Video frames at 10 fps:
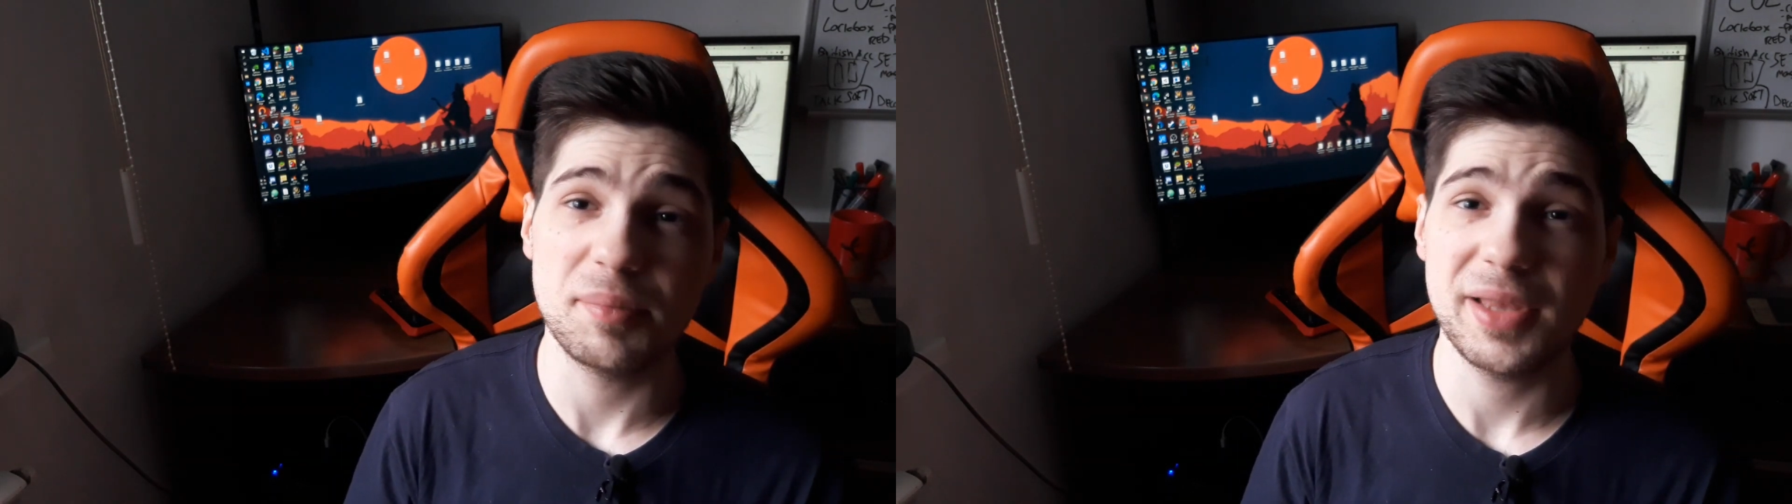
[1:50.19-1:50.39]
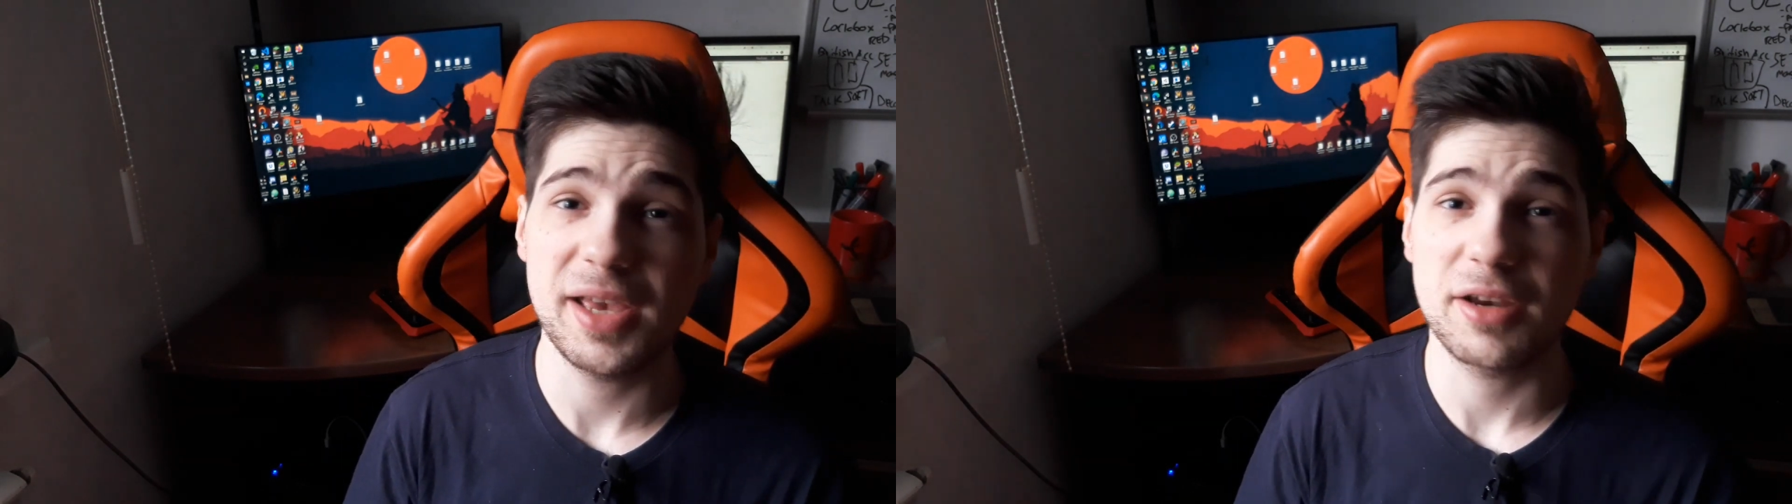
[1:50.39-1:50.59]

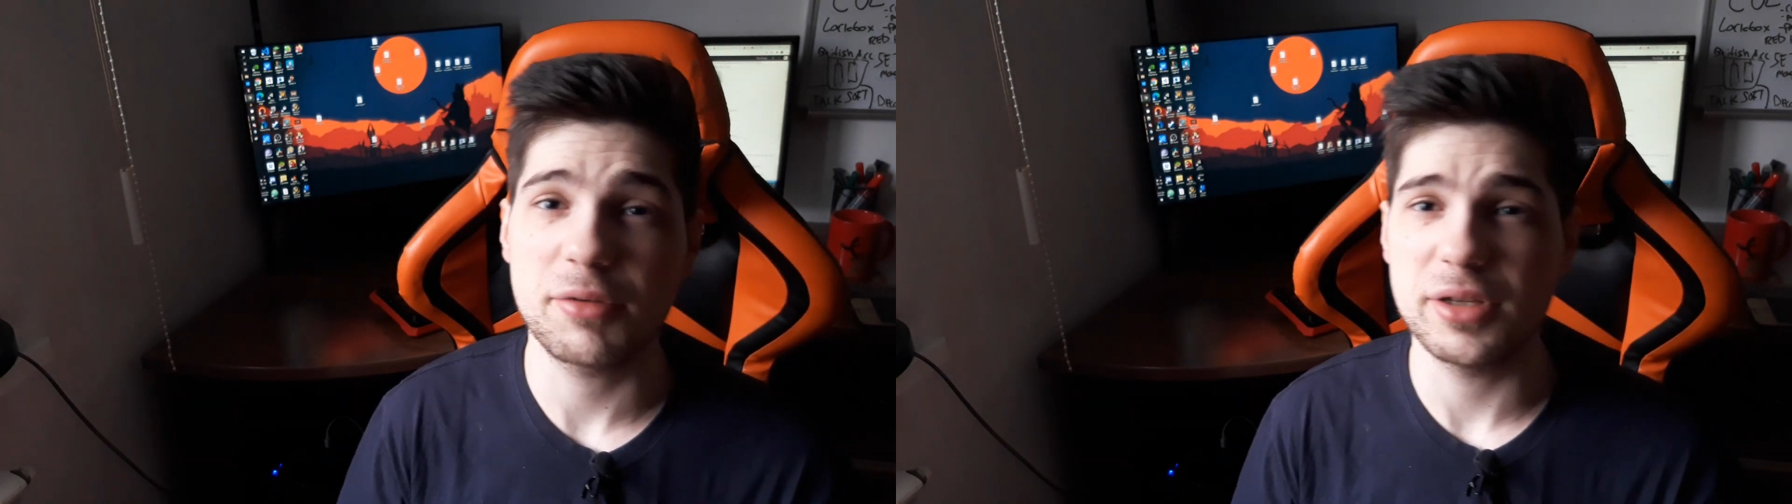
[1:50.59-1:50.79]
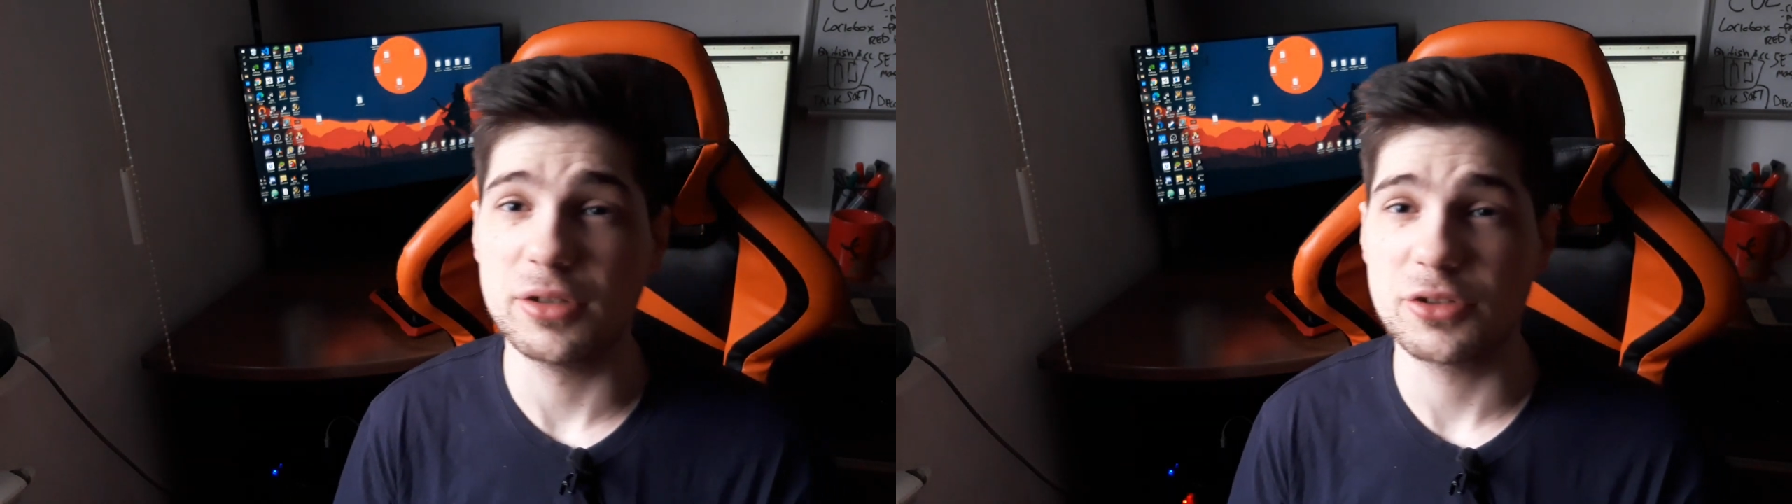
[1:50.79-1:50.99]
player
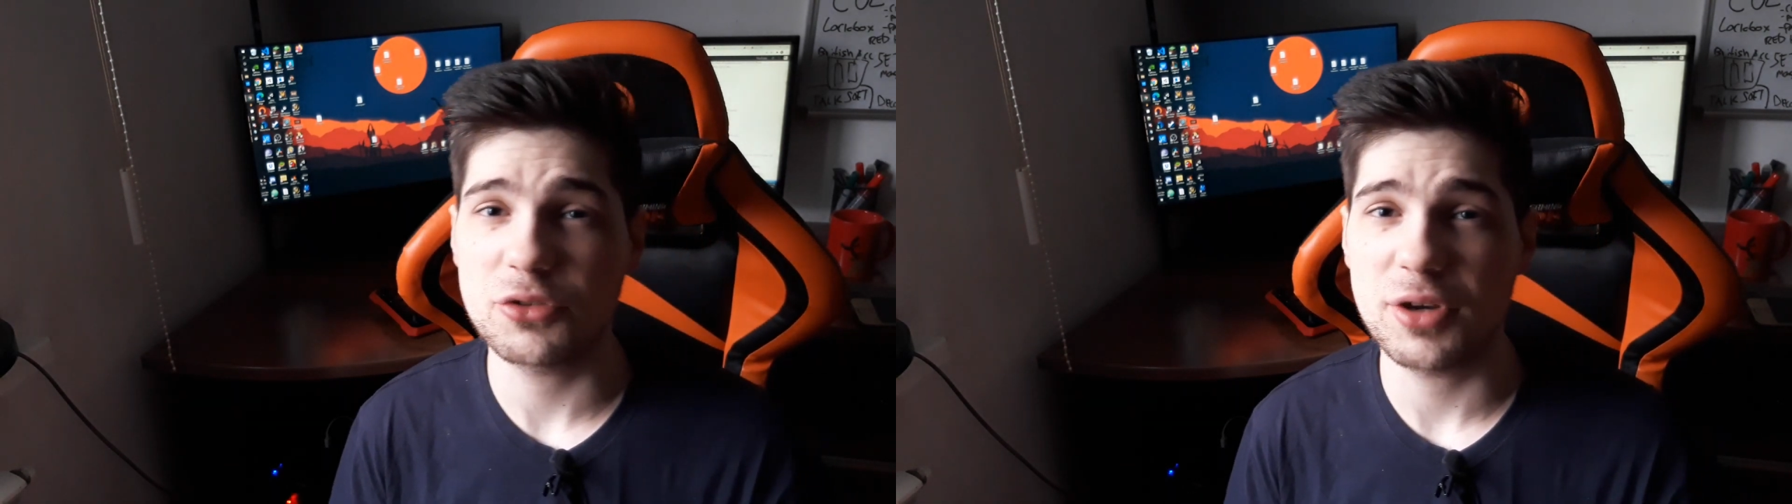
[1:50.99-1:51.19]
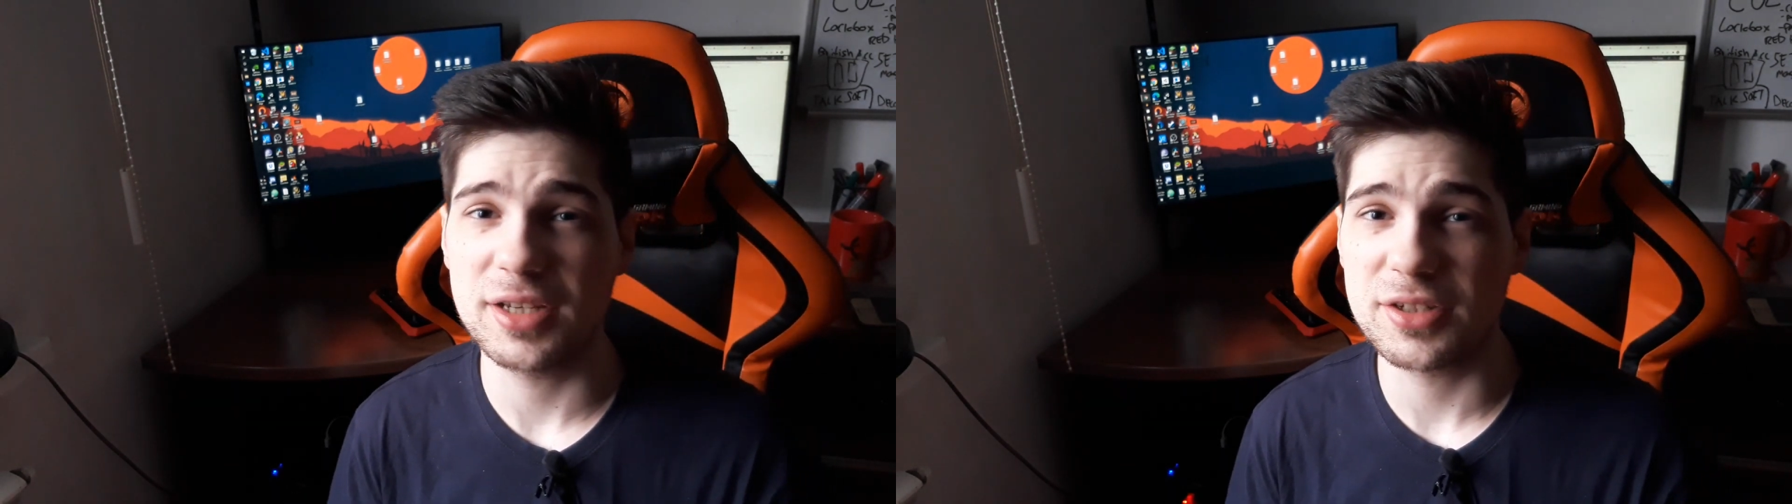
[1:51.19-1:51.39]
critical
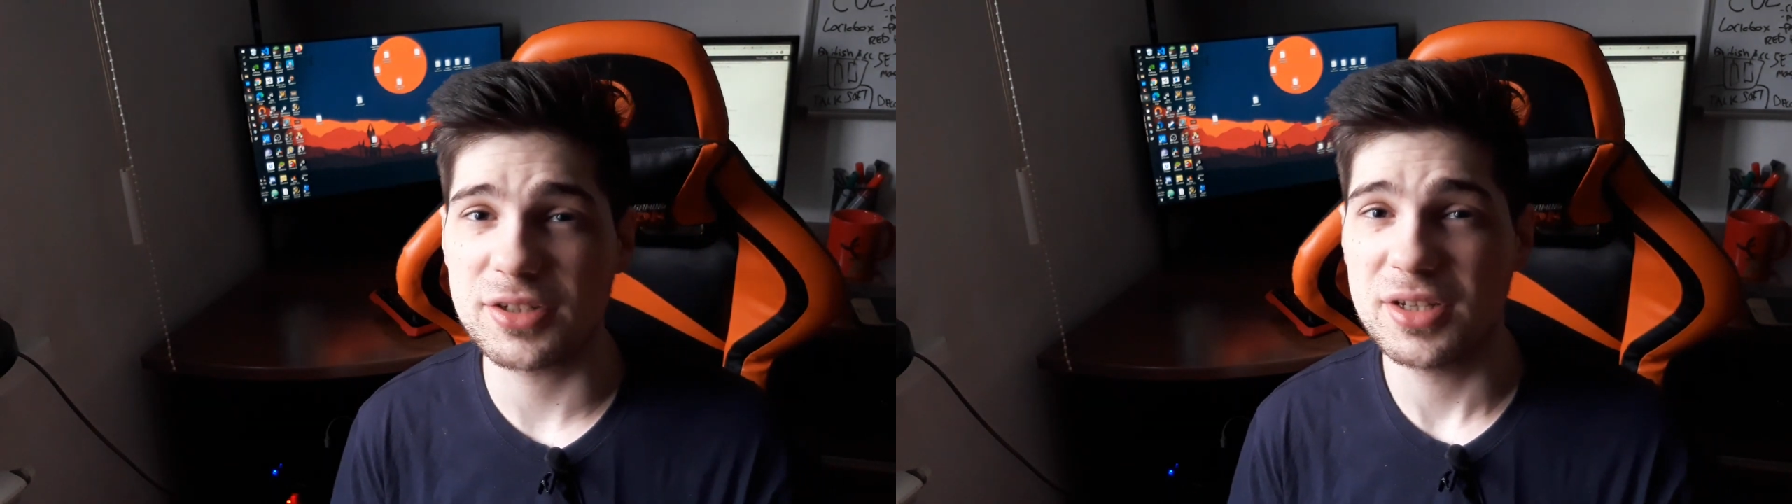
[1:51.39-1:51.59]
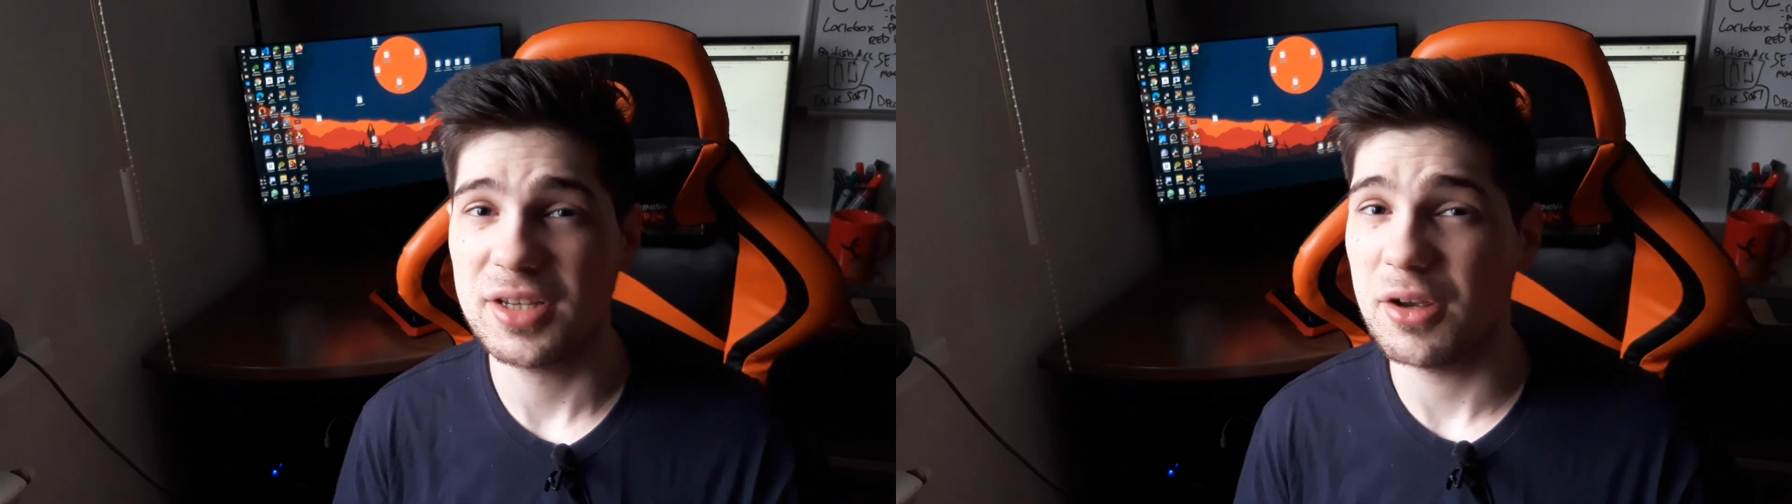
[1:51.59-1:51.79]
strikes,